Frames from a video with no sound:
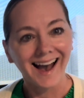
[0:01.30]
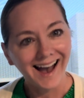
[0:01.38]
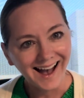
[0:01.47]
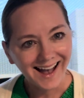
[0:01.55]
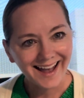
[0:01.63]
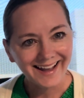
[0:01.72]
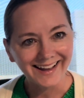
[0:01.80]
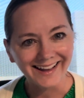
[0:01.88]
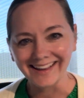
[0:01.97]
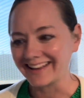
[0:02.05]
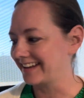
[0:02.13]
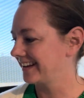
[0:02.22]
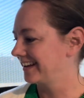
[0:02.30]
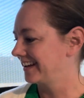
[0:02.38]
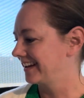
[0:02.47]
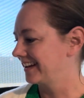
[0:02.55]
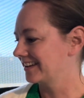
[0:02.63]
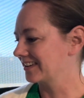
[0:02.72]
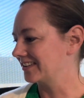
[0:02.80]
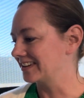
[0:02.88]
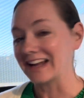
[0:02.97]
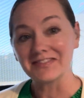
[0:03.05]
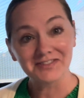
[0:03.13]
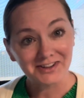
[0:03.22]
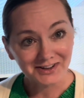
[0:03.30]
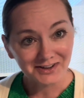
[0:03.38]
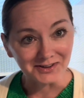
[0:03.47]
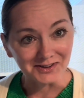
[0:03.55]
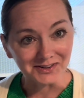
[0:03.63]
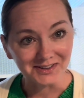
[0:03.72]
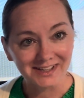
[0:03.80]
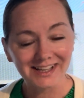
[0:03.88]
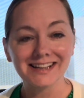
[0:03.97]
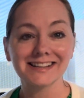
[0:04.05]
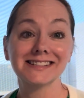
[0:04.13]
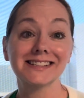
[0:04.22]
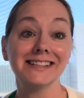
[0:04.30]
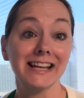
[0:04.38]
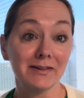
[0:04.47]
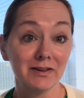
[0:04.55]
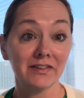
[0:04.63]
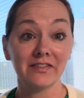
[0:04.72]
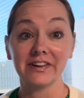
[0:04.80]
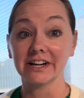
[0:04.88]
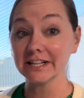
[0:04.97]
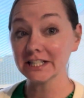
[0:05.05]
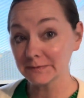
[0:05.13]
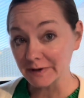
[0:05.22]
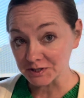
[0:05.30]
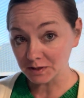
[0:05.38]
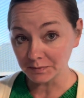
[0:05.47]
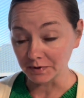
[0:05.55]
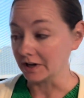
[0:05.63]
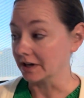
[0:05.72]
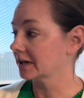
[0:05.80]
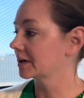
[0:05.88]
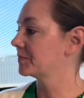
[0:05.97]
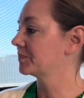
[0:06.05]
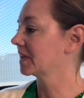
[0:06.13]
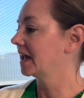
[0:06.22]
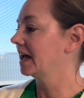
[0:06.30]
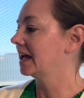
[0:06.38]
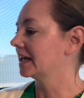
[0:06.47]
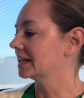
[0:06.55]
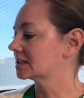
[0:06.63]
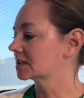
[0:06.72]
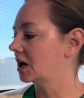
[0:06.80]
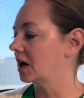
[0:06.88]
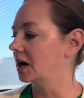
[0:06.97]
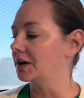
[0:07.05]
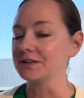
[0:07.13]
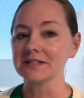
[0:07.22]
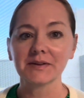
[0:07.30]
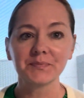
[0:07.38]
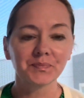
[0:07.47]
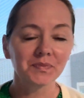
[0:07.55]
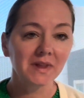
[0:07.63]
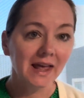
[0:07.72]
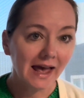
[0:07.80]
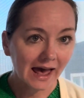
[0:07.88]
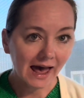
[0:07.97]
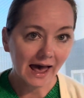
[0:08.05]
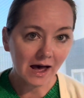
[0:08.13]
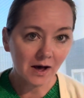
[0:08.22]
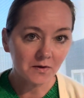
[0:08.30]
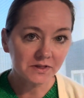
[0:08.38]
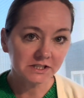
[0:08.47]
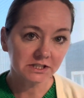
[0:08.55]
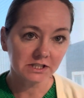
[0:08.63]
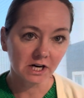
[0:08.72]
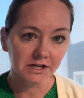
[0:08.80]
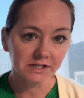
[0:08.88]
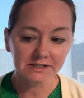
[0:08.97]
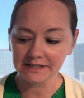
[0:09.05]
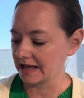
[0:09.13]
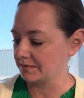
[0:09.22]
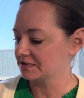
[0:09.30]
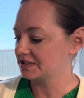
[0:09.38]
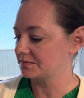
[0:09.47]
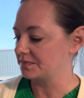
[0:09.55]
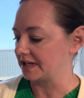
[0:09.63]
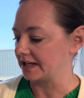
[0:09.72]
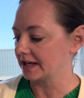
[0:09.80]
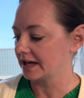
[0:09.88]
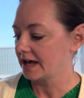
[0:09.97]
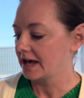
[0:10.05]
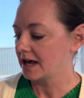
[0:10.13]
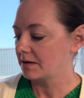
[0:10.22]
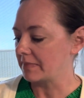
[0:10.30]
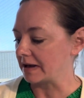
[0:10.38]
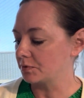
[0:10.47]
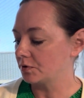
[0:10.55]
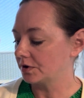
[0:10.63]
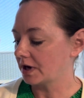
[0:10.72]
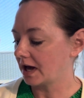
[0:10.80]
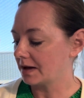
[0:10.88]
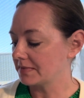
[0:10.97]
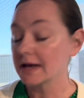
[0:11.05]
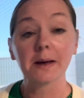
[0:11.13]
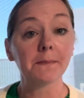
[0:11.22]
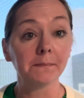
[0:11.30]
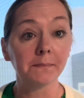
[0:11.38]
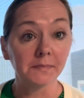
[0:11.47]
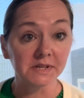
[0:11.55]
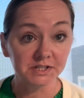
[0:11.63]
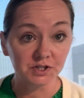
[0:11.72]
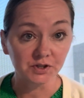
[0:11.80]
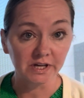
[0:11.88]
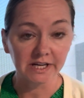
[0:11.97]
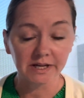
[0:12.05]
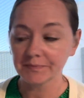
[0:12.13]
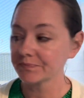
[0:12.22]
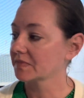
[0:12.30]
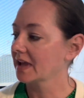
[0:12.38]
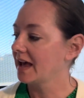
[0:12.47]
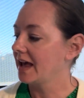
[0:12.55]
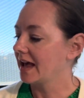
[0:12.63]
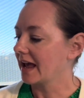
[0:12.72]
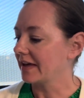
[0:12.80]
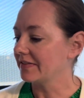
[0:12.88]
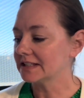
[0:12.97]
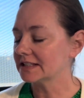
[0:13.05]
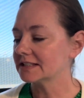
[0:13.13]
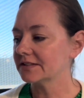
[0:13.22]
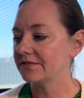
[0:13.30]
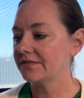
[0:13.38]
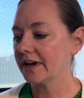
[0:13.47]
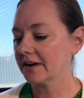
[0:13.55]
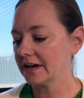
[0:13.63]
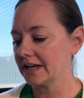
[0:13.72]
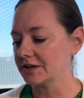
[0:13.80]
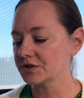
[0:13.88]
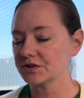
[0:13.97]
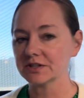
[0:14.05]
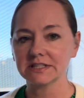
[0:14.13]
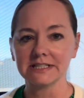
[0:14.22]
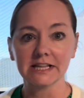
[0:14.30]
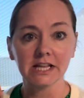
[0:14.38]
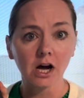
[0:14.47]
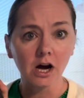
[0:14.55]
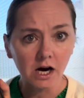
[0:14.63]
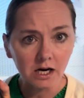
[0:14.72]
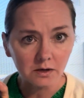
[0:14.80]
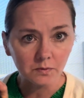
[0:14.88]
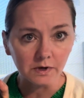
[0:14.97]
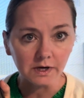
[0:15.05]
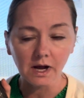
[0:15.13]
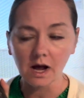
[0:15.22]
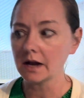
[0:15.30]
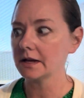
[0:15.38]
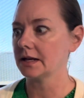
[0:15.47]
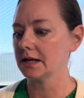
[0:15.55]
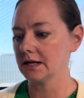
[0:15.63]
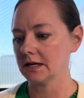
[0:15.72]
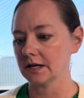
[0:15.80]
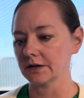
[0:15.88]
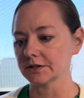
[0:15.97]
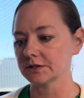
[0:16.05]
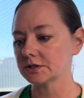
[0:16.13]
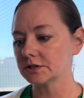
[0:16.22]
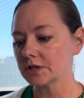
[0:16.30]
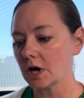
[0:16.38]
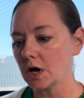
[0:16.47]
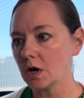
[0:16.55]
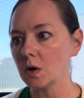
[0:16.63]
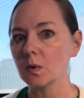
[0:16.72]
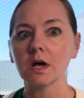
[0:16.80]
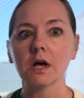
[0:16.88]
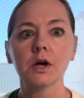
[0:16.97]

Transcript: Hi, good afternoon. Today we have a very special book. It's called How the Stars Came to Be by Poonam, Mistry. And this is a very interesting, the artwork in here is so